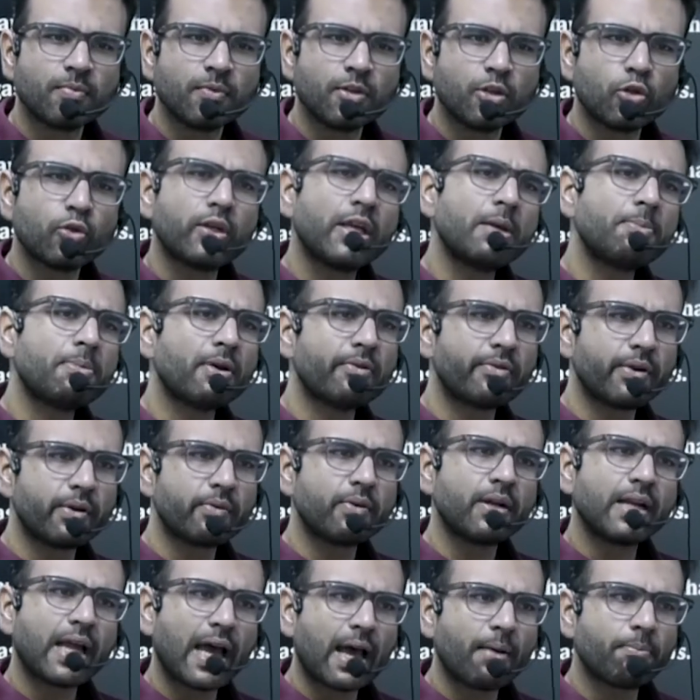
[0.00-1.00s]
To keep
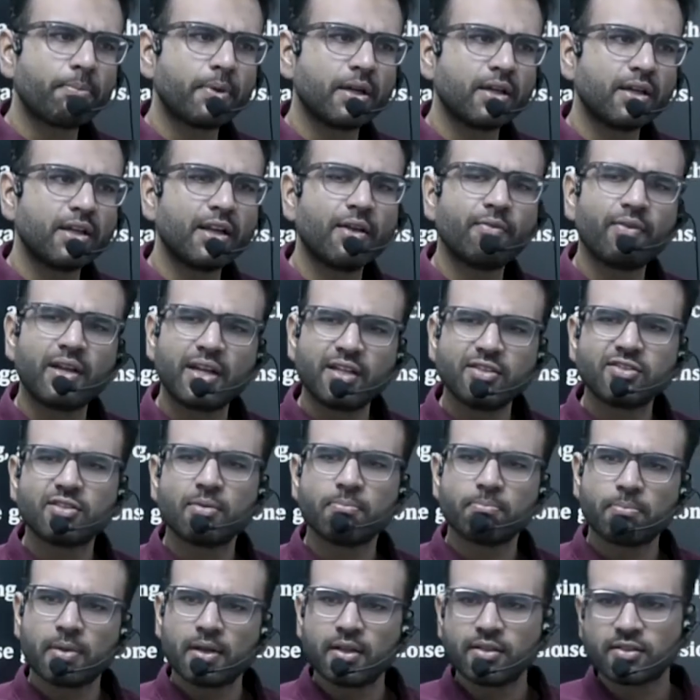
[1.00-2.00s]
everyone happy, in a very
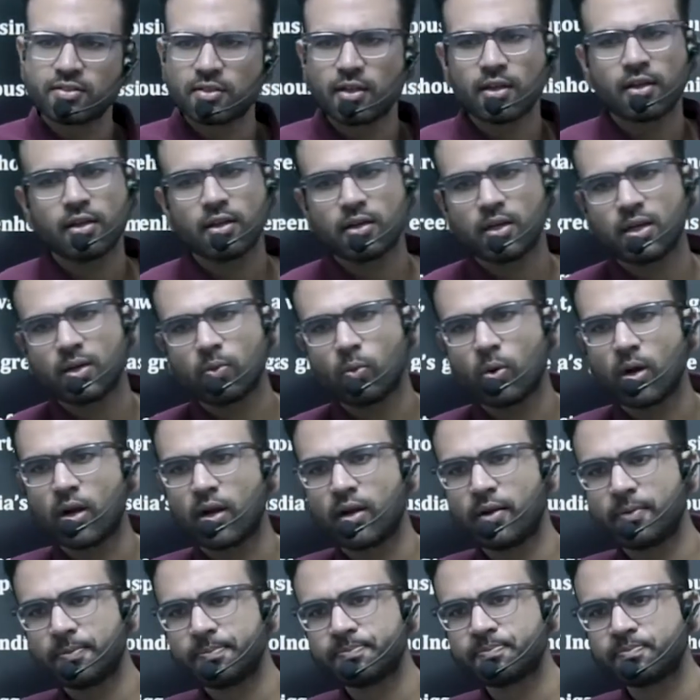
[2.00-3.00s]
simplistic word.
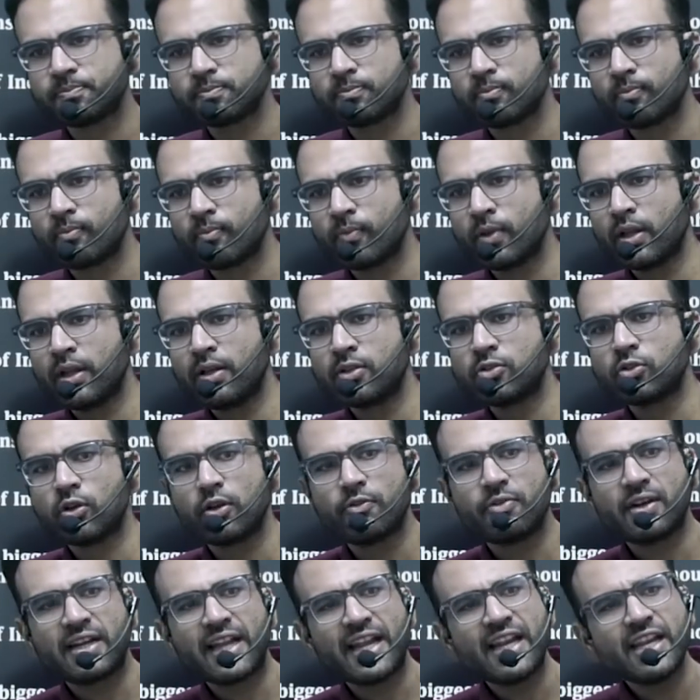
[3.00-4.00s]
So,
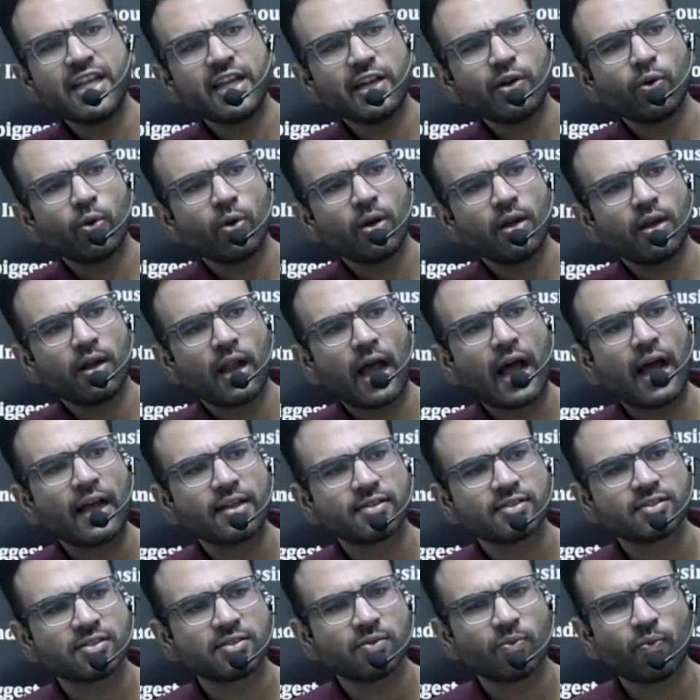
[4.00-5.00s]
if a 10-year-old
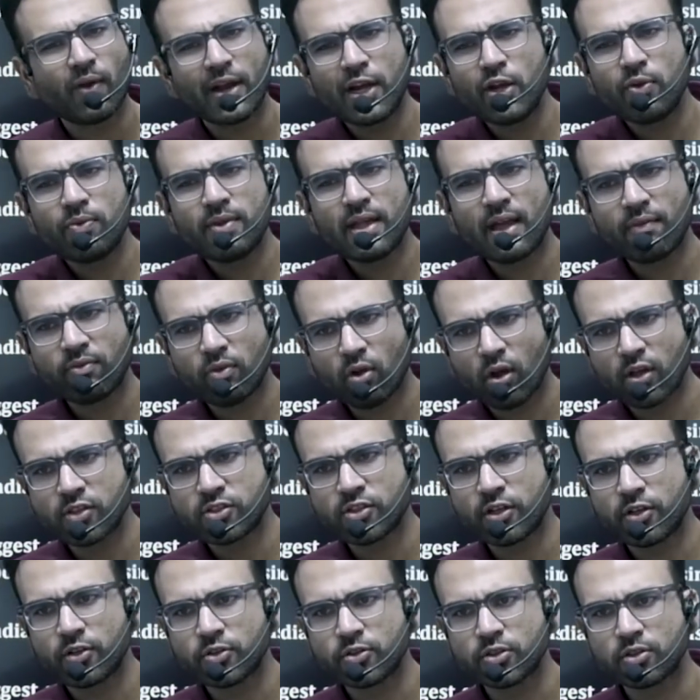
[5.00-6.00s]
asks, why do we have
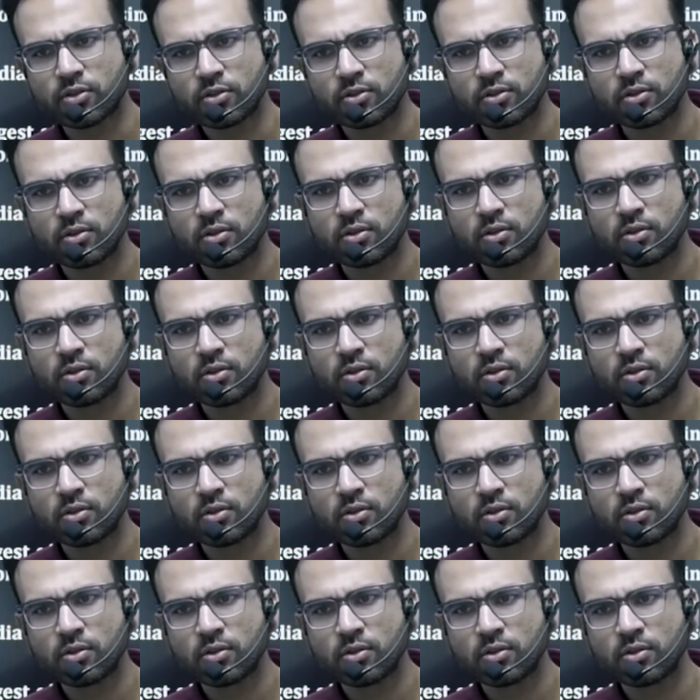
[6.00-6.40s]
Constitution?